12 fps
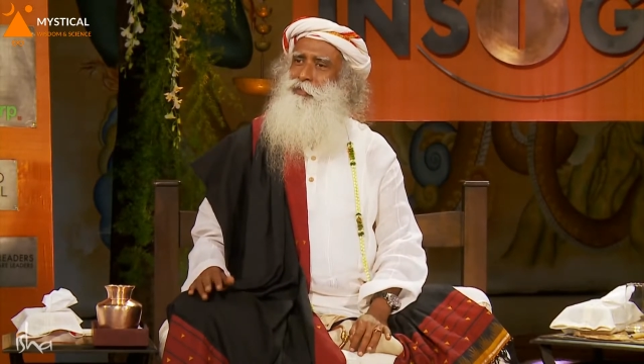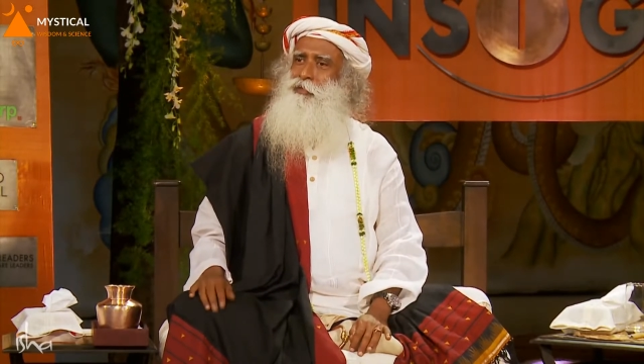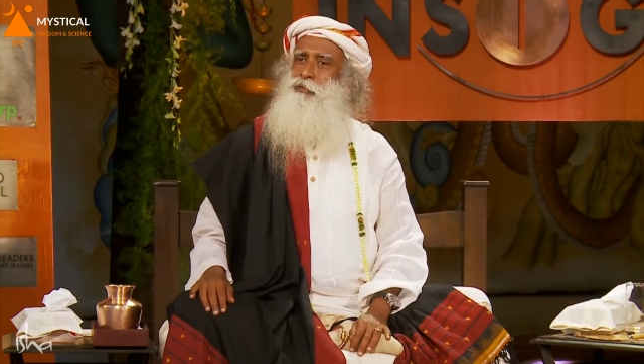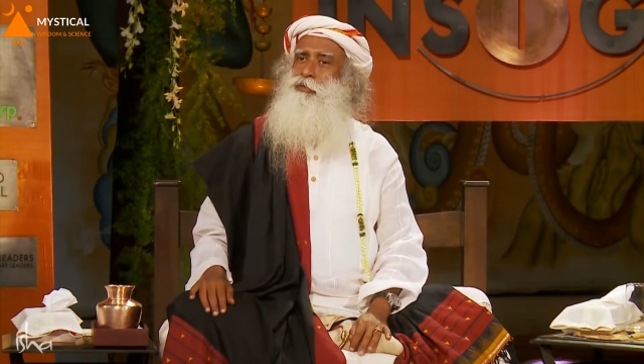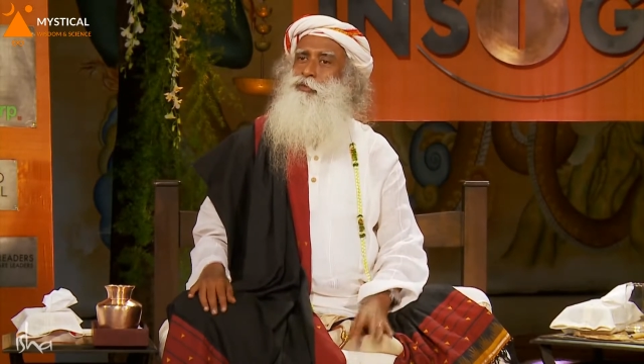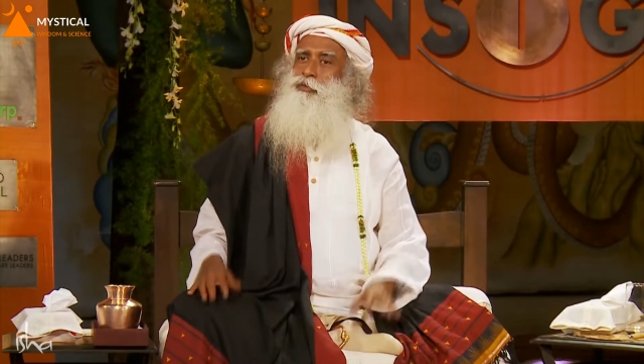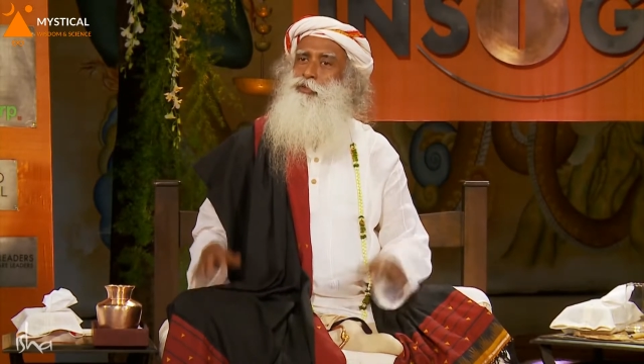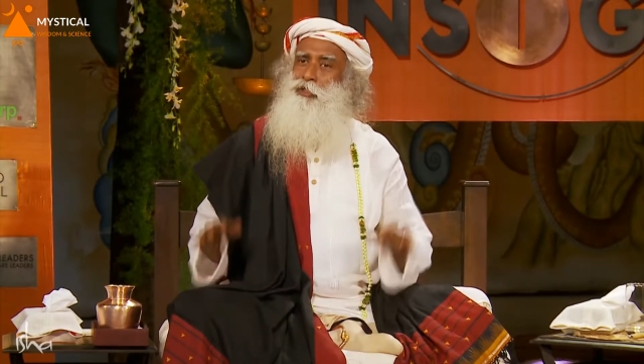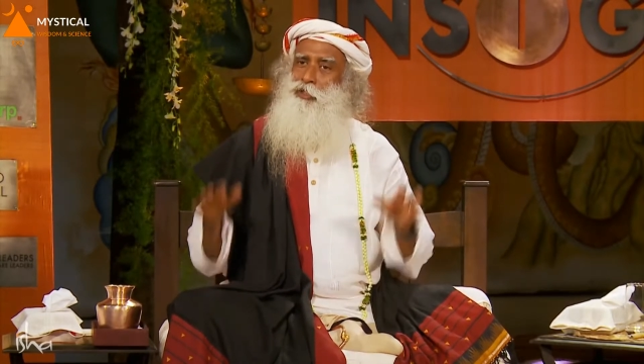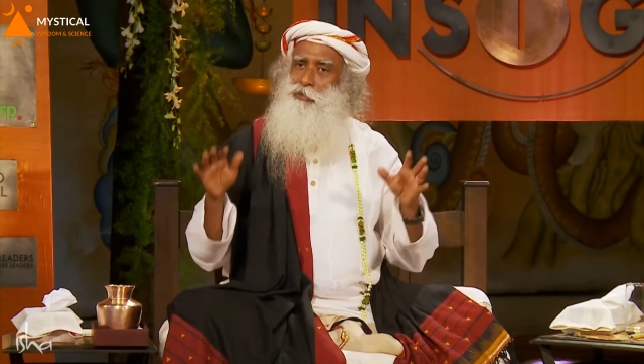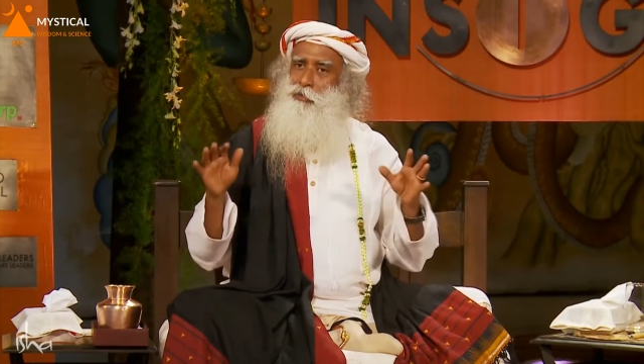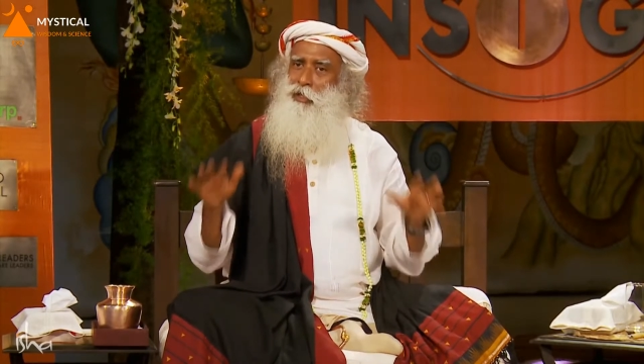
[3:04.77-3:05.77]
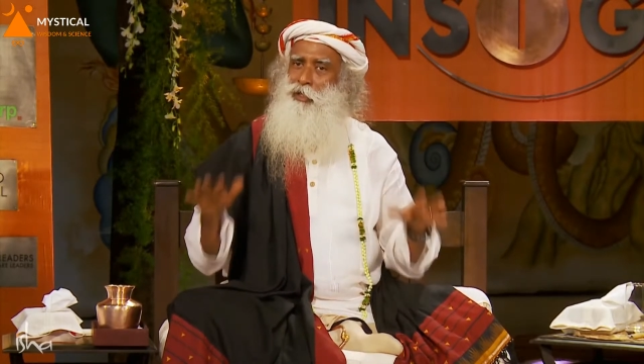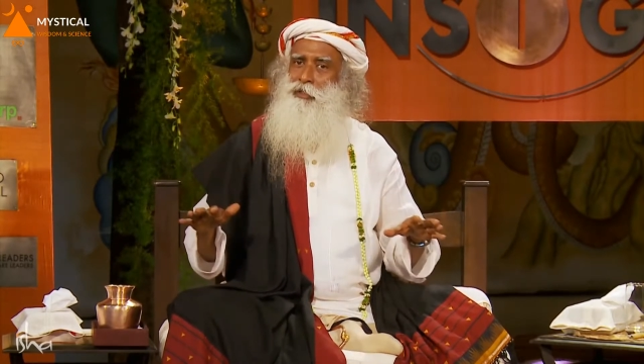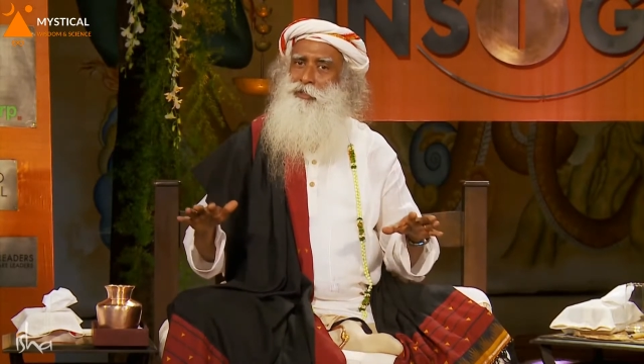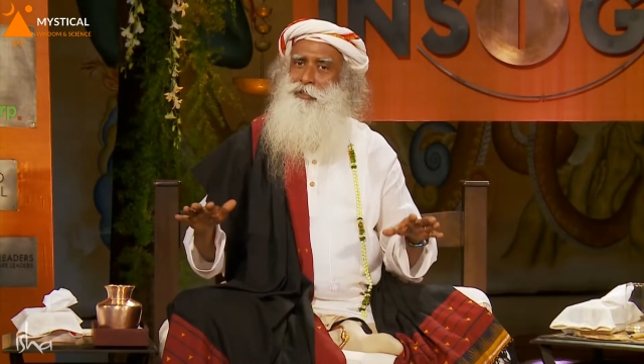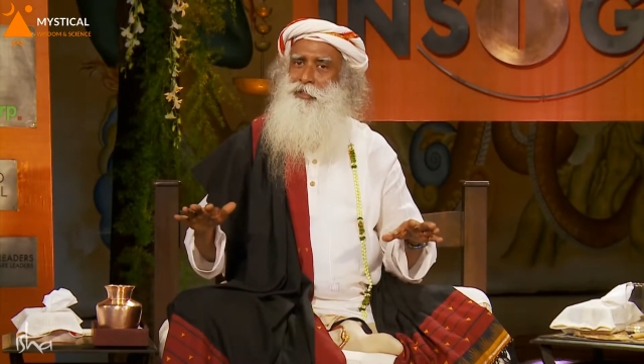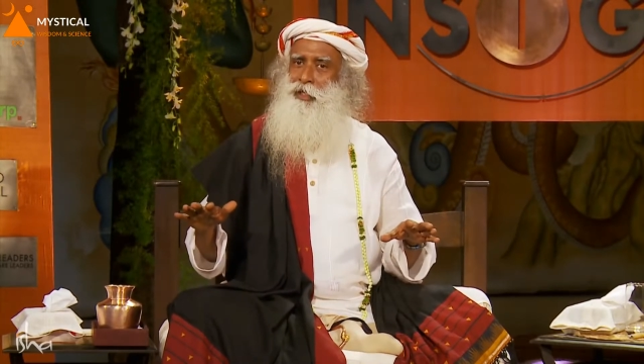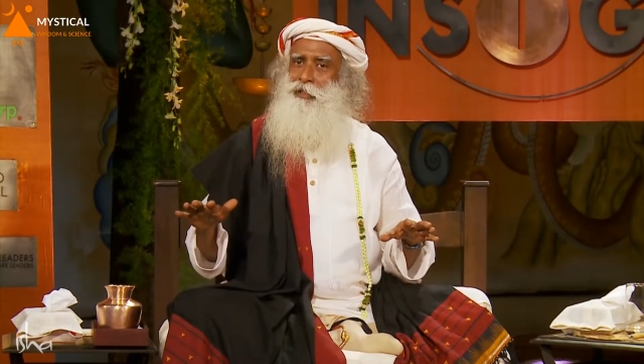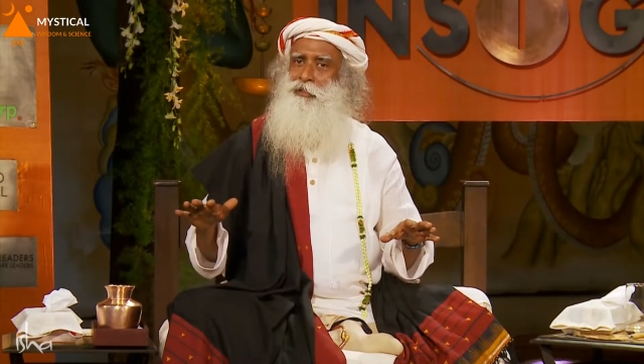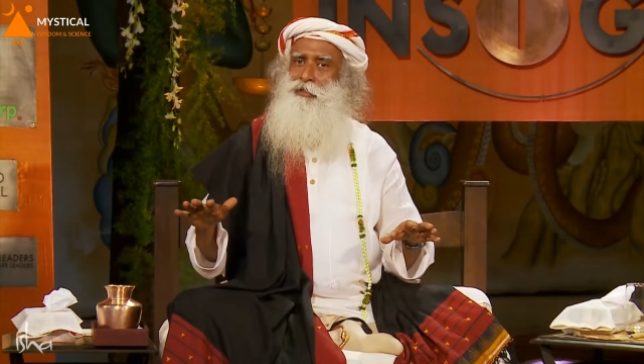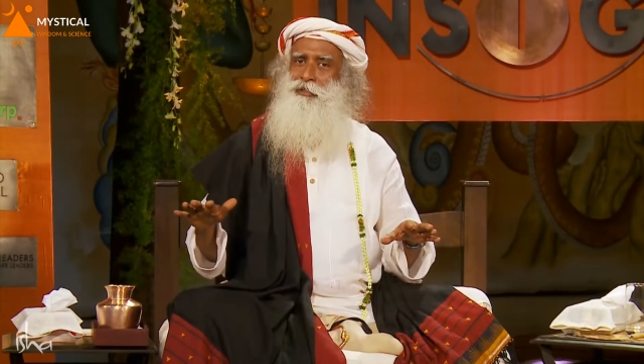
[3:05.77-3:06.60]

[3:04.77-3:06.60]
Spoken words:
So you need to understand